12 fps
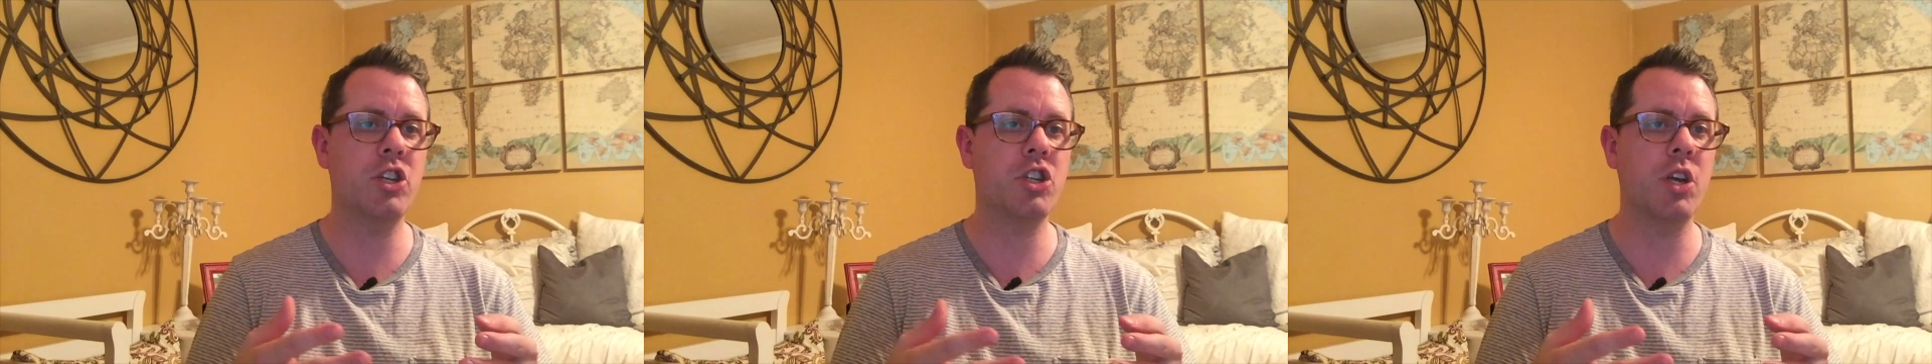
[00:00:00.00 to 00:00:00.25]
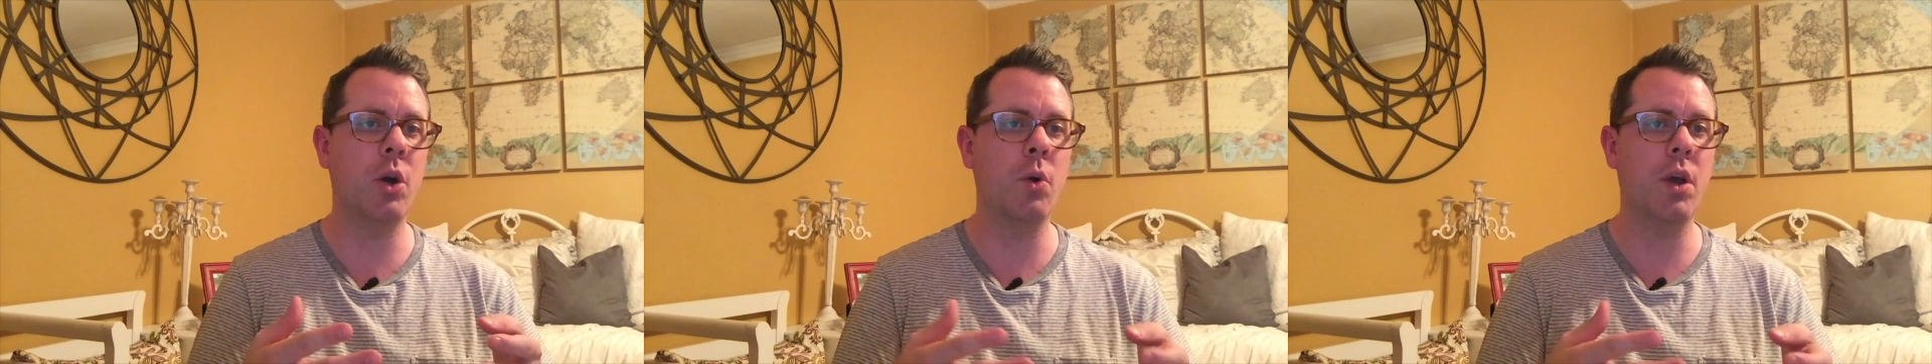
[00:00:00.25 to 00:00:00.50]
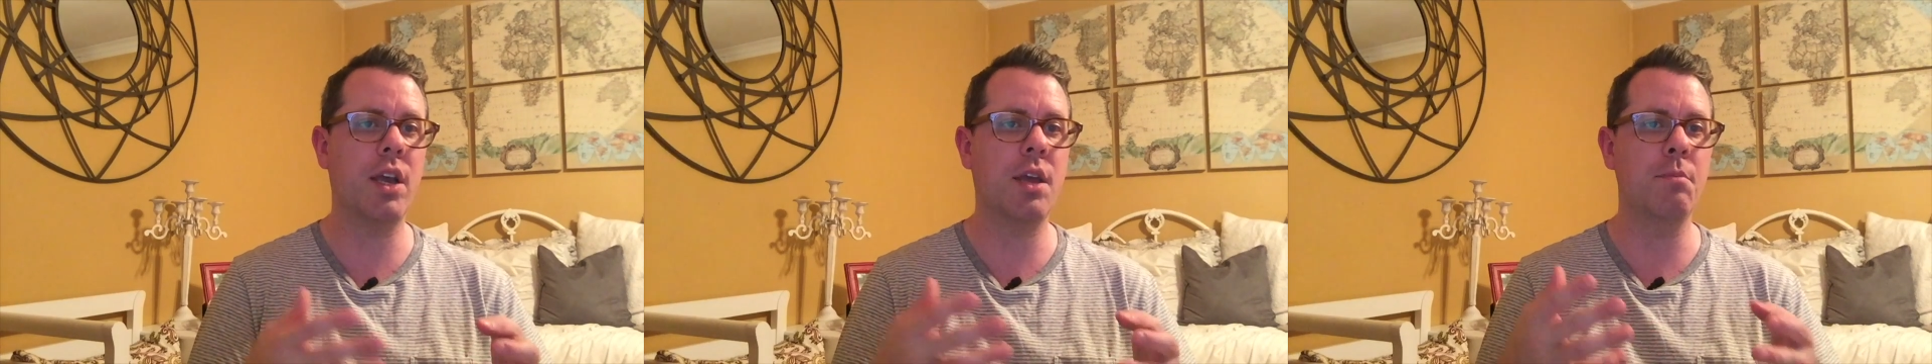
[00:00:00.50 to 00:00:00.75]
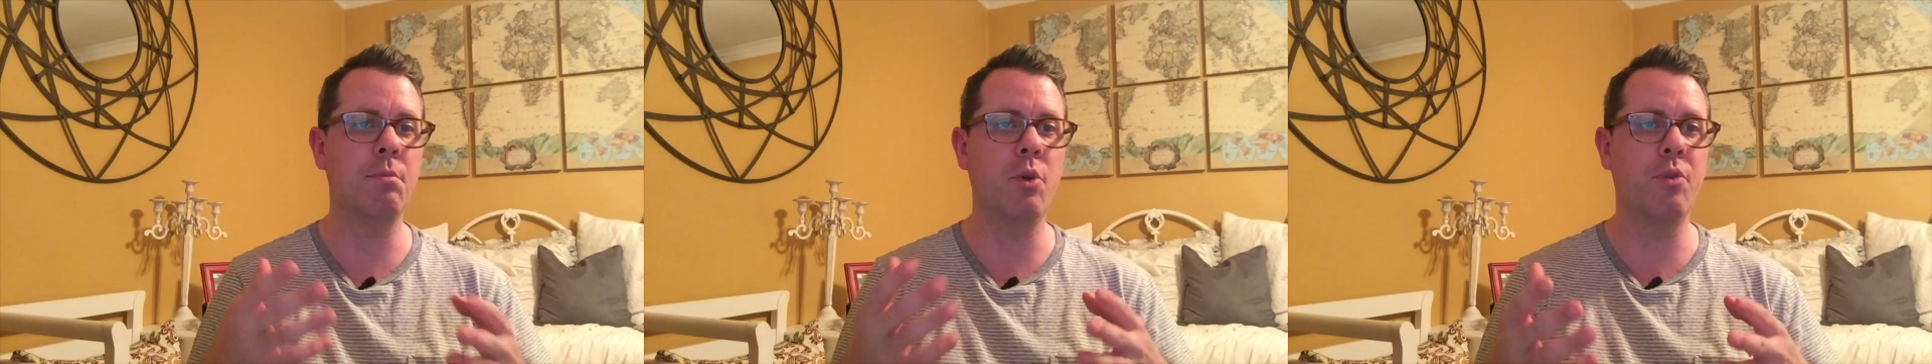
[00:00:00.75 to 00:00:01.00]
show it
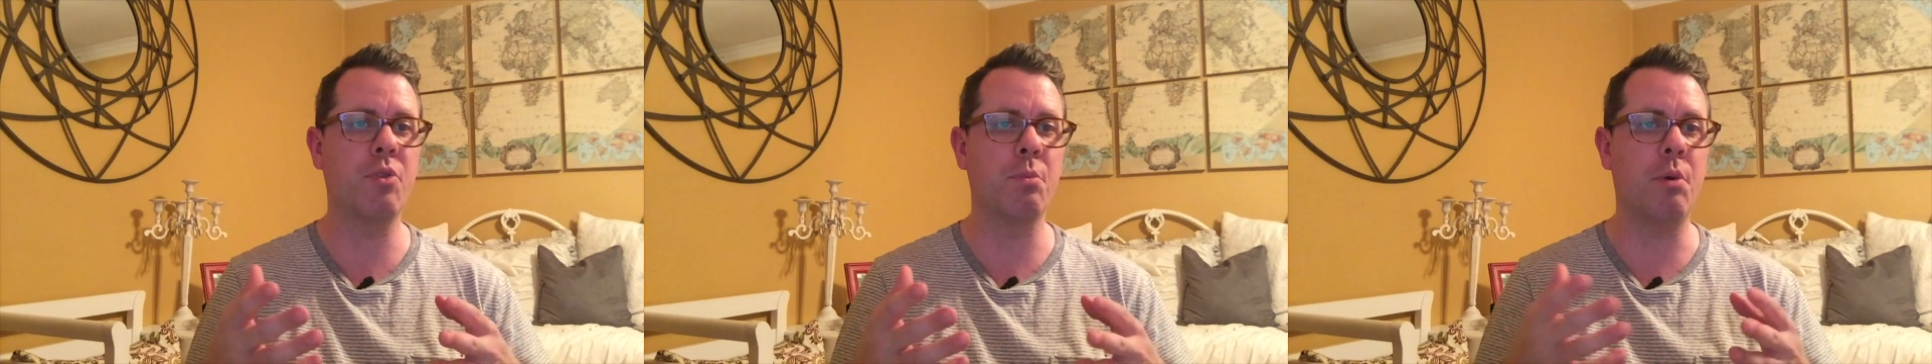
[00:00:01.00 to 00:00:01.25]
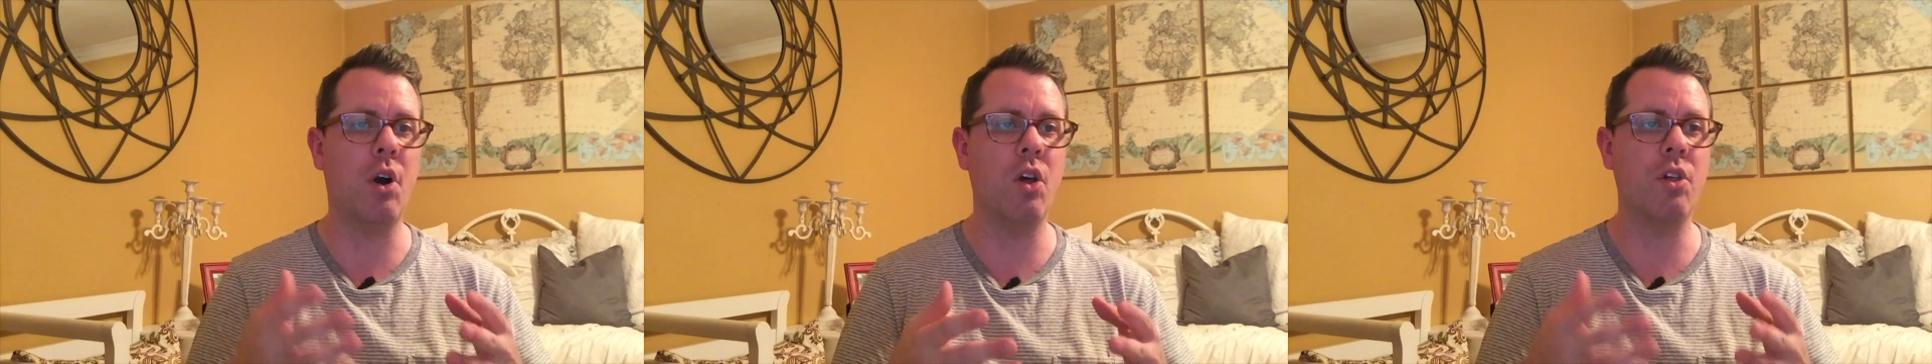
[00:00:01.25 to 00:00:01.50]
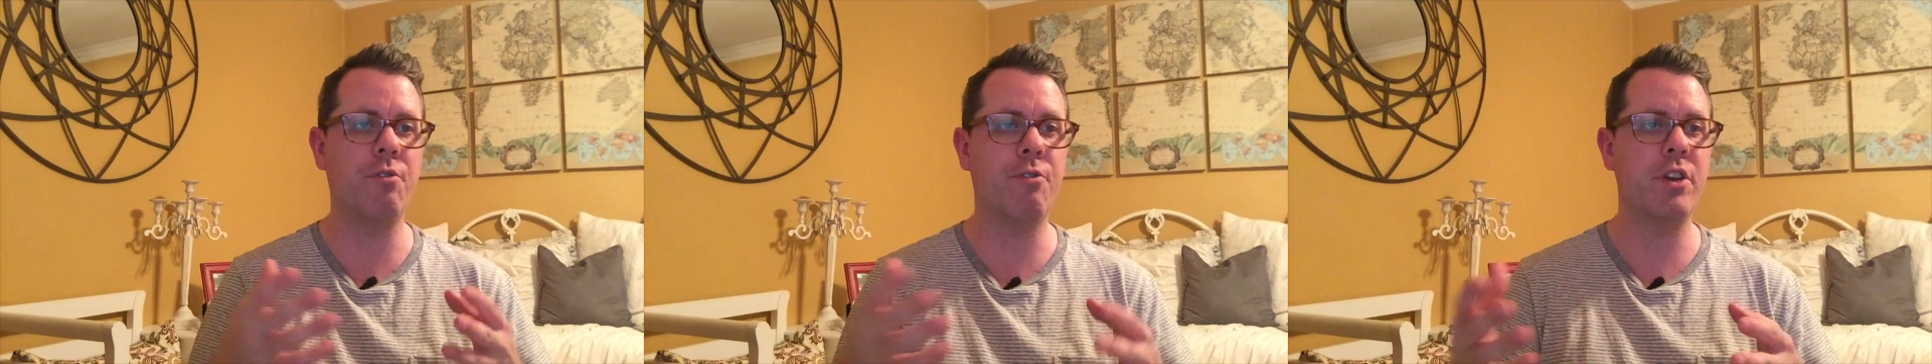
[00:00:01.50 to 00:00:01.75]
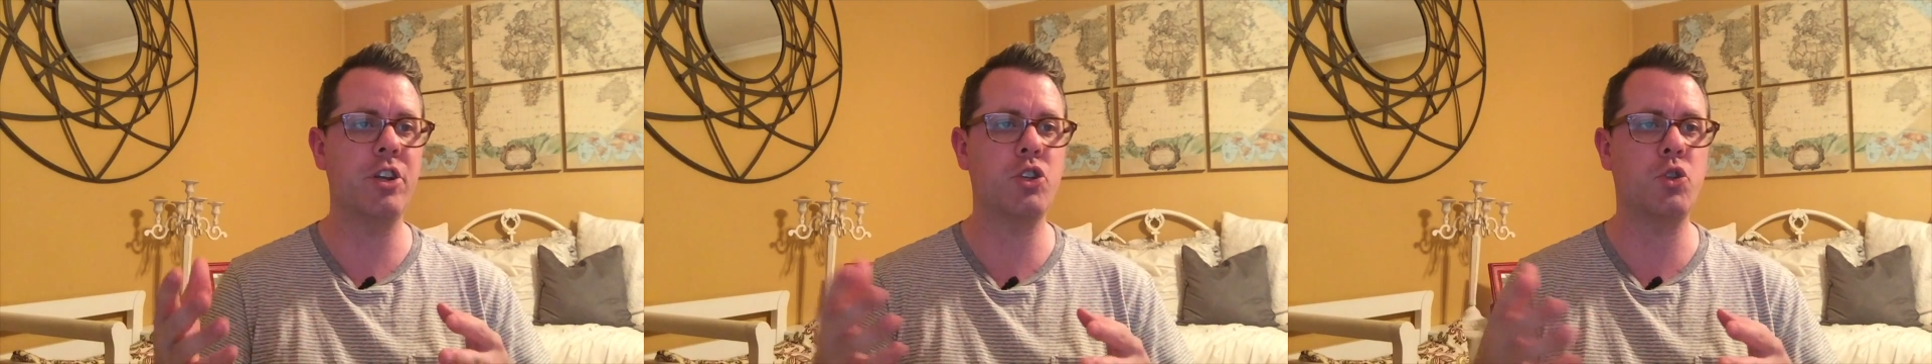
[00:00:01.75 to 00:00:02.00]
can move the ball and
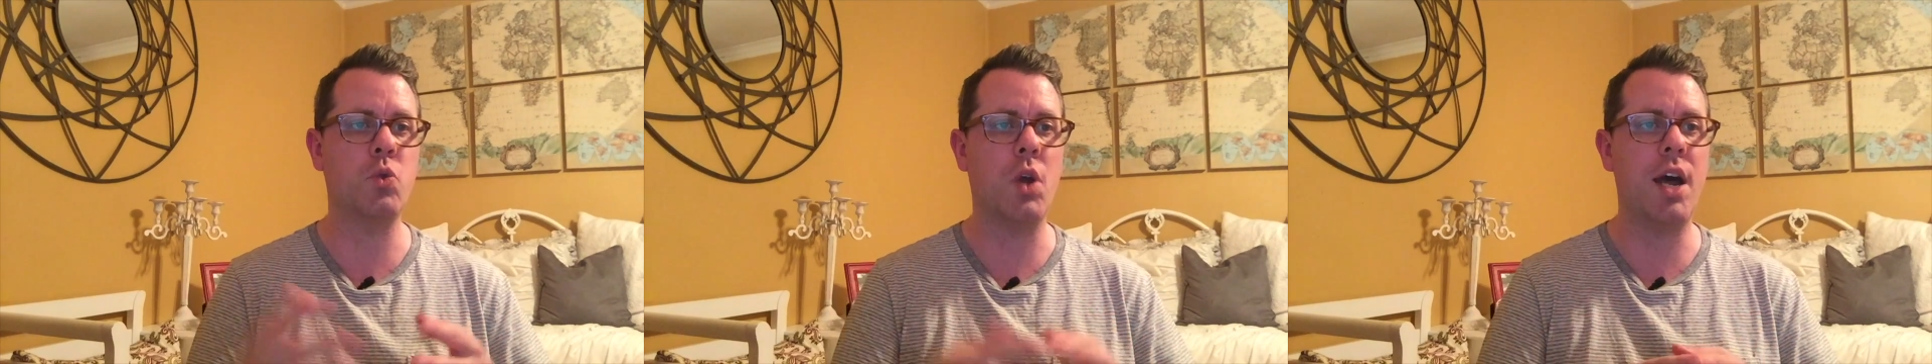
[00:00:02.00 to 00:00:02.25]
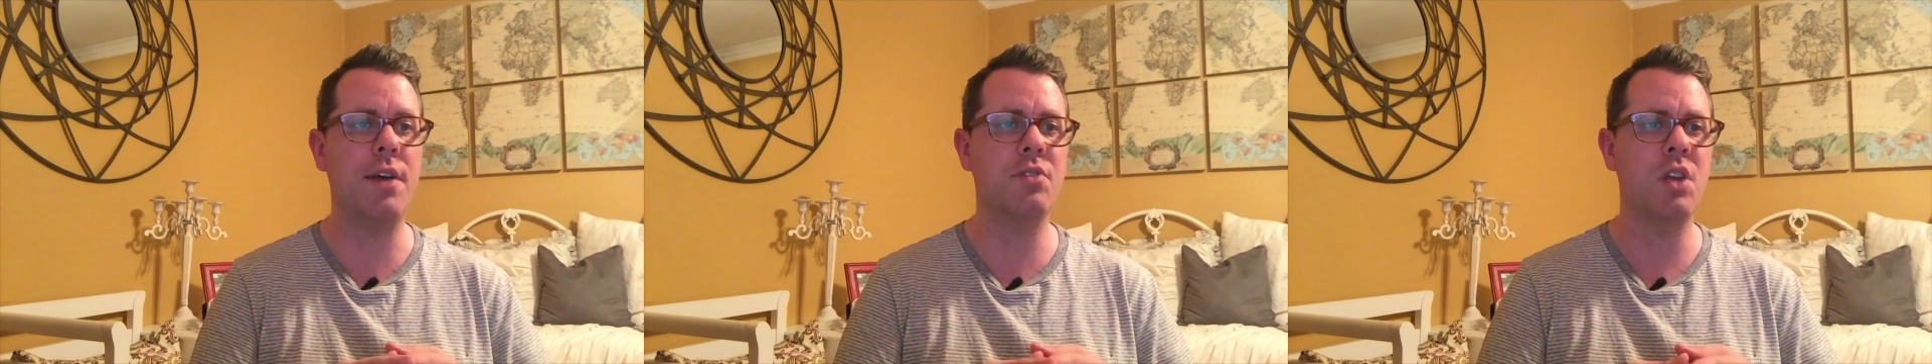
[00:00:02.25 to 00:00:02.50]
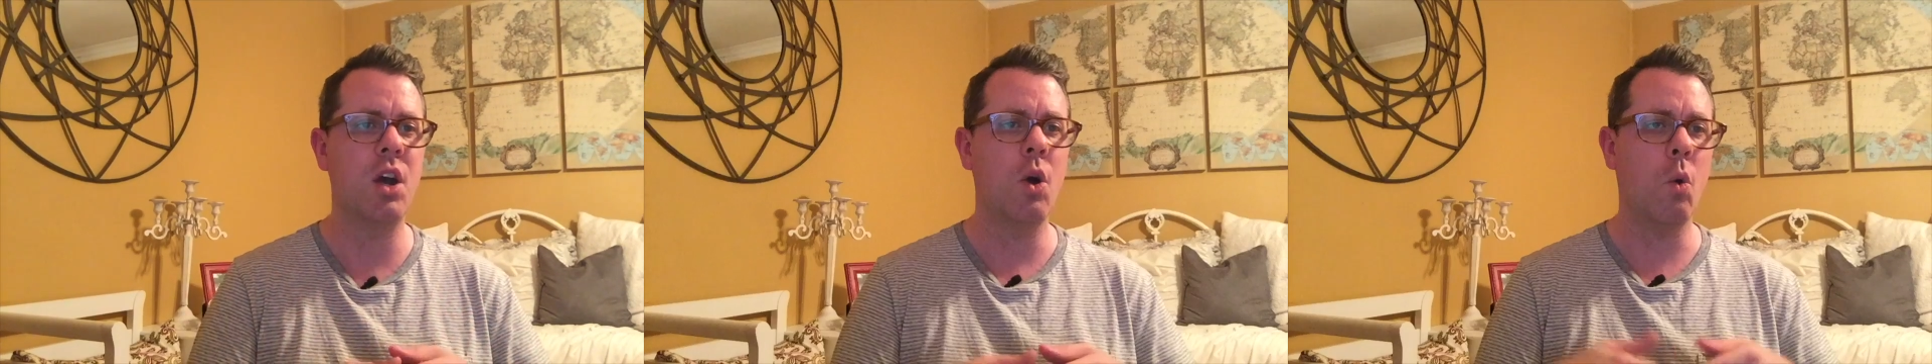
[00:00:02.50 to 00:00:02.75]
finish drives,